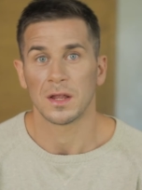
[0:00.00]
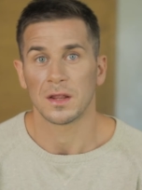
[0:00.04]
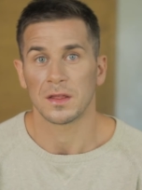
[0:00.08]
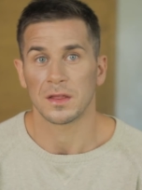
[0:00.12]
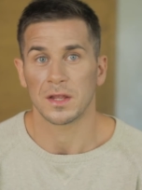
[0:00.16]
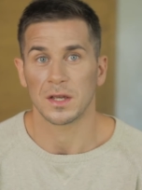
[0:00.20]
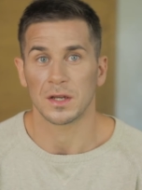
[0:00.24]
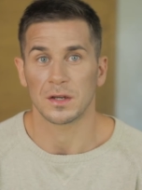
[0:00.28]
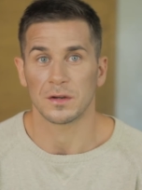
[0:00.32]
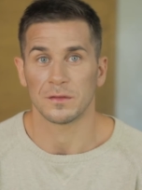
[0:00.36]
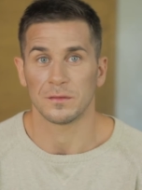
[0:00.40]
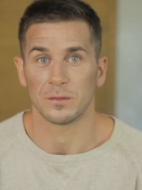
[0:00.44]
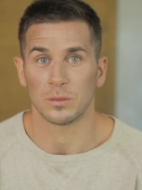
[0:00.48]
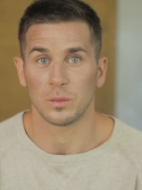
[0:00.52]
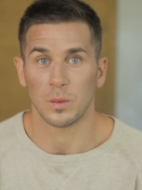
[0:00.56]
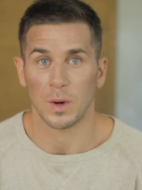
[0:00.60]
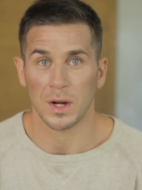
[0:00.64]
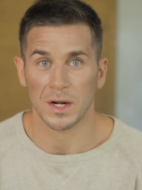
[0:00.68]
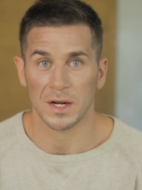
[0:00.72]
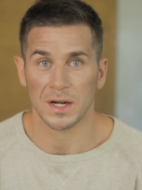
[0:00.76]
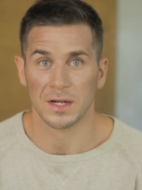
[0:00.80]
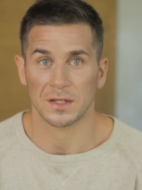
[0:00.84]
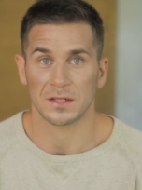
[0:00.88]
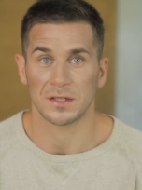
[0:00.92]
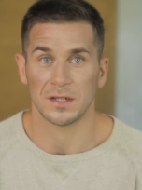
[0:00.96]
Think of
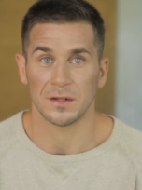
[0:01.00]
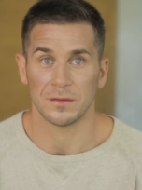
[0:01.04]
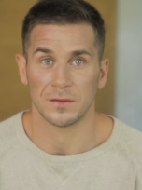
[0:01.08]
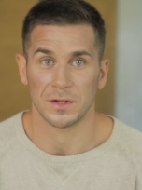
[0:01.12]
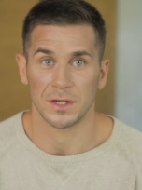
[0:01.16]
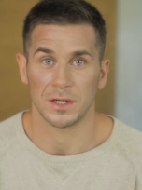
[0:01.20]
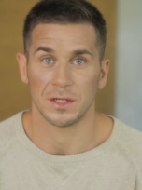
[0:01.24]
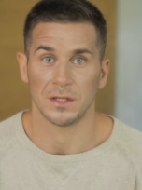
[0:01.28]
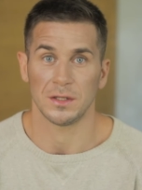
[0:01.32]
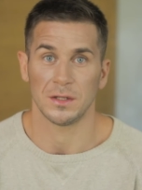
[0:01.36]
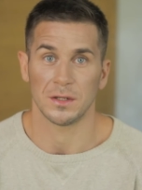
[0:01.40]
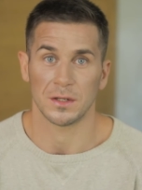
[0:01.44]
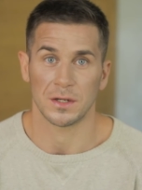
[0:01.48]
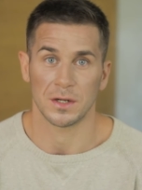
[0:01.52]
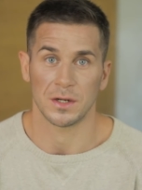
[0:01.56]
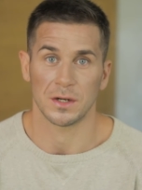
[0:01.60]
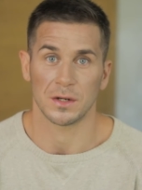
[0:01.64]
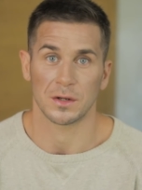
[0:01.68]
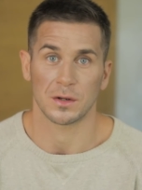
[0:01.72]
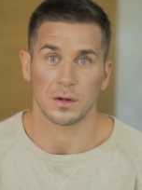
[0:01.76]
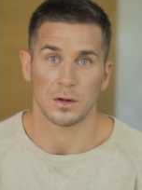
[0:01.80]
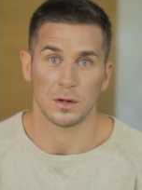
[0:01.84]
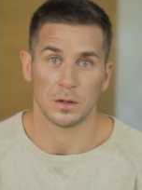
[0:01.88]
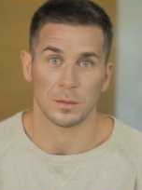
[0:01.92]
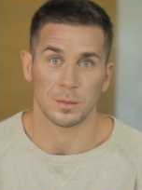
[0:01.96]
one activity you can
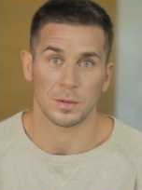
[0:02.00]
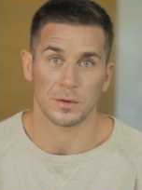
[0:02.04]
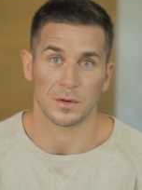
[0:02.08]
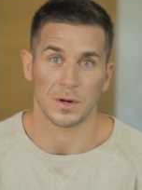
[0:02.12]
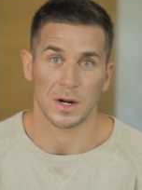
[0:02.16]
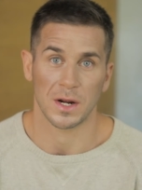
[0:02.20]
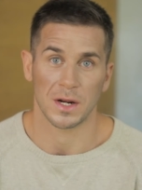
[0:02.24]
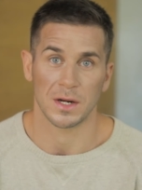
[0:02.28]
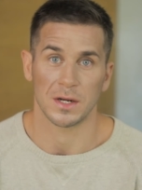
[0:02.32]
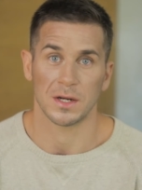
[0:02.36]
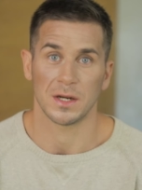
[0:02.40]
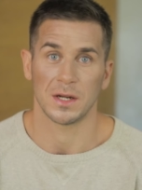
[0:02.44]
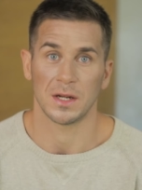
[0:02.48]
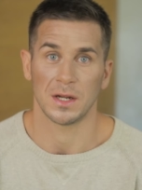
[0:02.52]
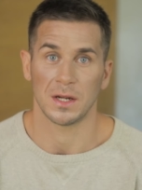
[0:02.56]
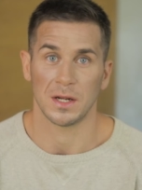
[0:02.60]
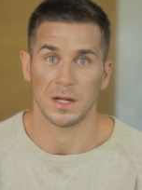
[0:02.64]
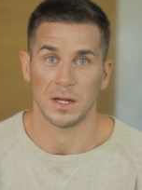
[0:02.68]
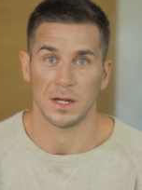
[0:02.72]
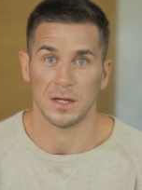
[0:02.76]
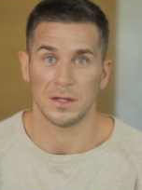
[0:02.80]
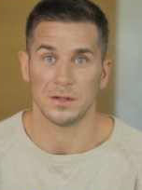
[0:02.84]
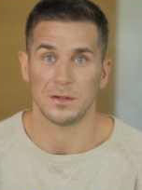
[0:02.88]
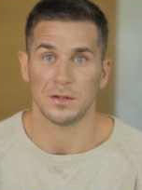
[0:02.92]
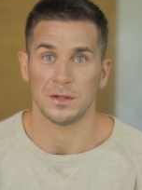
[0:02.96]
incorporate
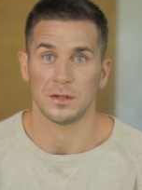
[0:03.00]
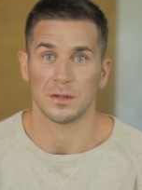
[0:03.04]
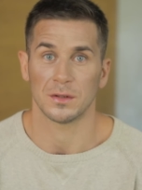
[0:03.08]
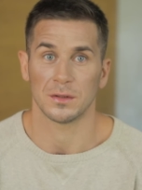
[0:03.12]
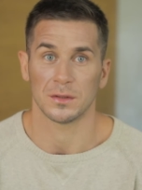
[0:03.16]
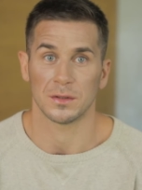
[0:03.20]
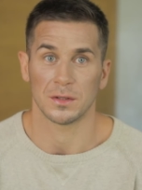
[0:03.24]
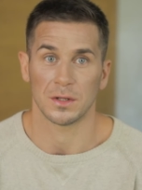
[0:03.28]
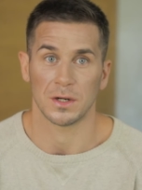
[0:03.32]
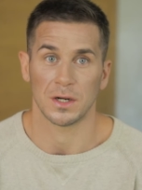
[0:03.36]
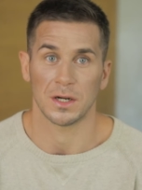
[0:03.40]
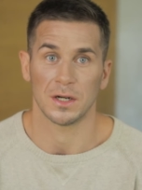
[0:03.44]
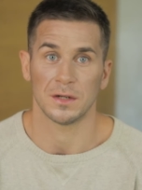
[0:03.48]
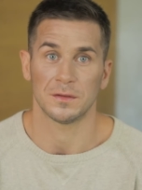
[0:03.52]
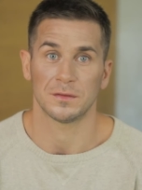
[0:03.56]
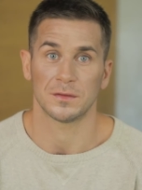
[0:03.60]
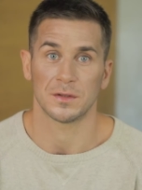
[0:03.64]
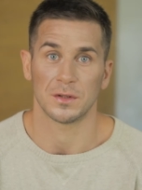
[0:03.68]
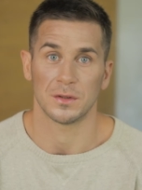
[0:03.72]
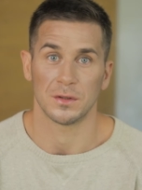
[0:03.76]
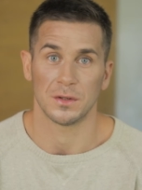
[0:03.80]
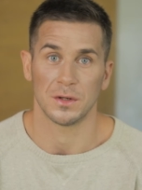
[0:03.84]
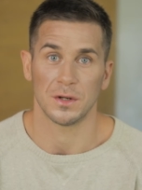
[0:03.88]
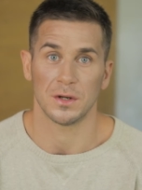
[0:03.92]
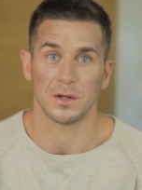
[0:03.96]
into your life
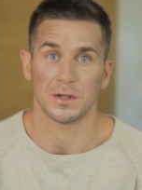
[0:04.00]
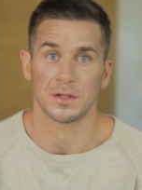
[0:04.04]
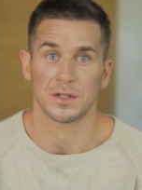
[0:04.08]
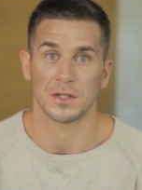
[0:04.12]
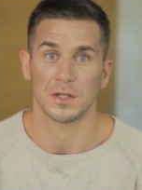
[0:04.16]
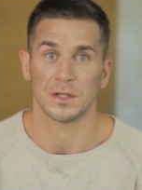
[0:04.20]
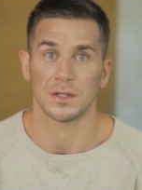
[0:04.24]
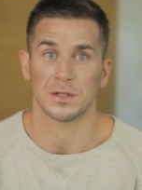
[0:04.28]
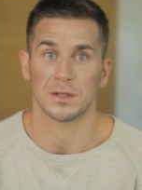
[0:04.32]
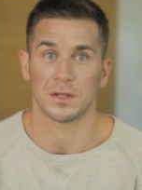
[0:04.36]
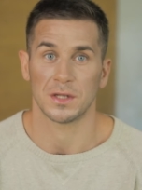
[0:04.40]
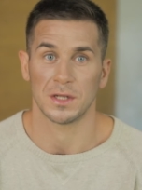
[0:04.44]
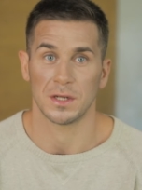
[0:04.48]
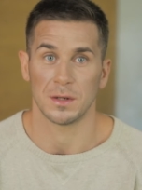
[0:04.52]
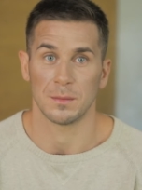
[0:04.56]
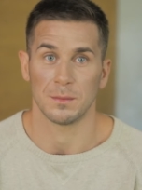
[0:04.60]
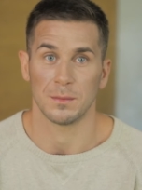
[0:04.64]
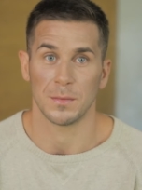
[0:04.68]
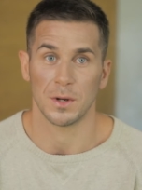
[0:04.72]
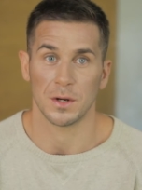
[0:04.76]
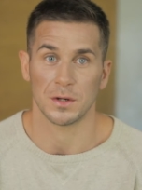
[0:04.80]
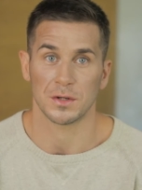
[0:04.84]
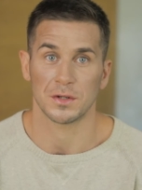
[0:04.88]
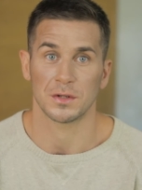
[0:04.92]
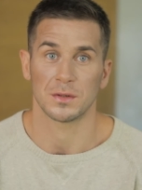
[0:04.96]
to nurture the
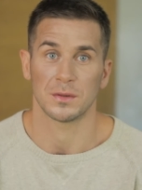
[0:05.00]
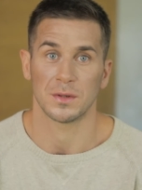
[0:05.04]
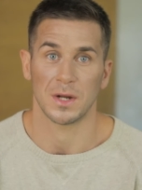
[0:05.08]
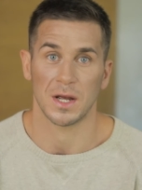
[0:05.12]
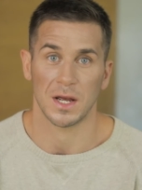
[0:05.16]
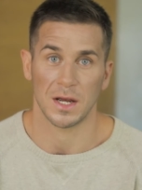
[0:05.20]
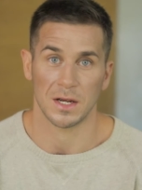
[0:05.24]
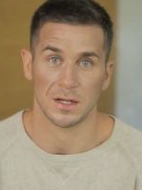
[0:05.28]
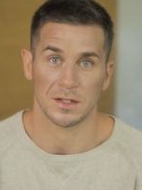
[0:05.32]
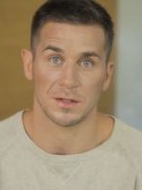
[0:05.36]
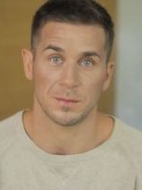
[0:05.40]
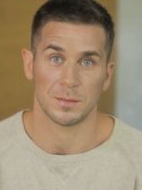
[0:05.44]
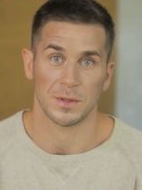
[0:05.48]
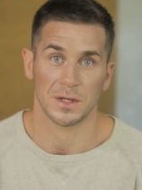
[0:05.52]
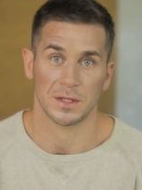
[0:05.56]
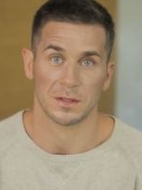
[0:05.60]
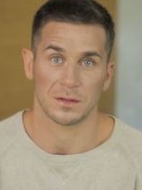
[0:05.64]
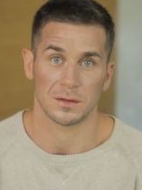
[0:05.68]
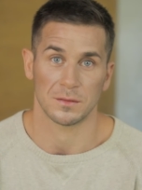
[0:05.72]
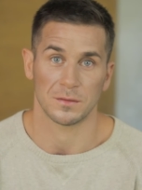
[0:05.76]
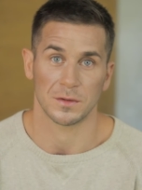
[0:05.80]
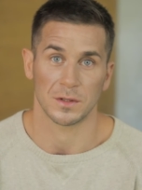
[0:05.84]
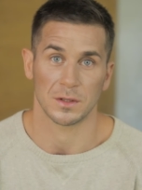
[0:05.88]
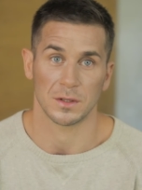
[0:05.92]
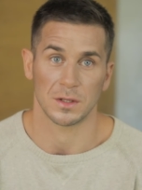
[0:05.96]
emotional aspect
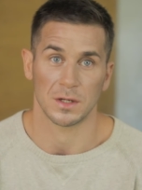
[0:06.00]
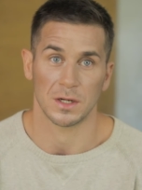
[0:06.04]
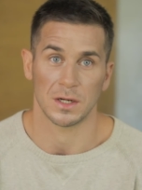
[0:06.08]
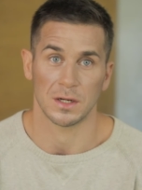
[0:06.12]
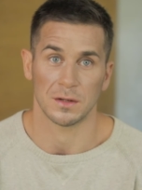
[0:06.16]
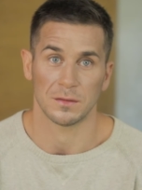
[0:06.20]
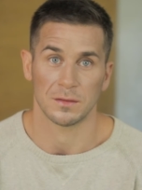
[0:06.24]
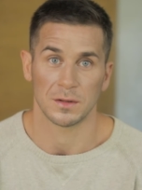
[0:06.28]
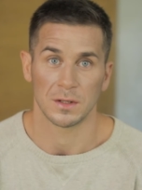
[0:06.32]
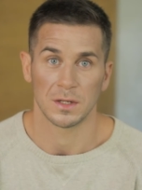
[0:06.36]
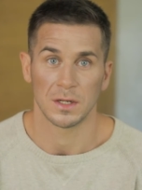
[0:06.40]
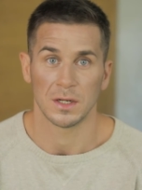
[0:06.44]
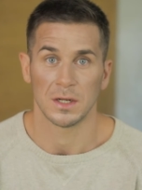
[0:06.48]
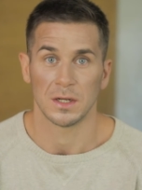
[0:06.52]
of your life,